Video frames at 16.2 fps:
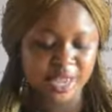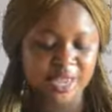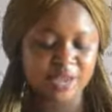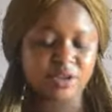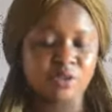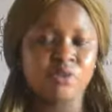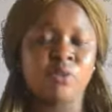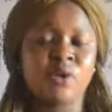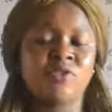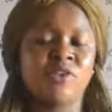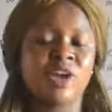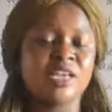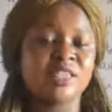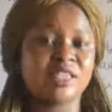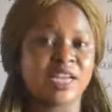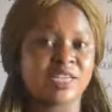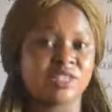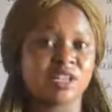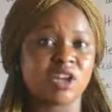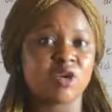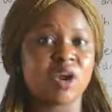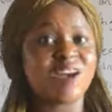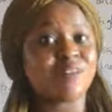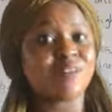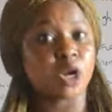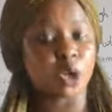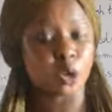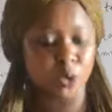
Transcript: like for instance, now you have a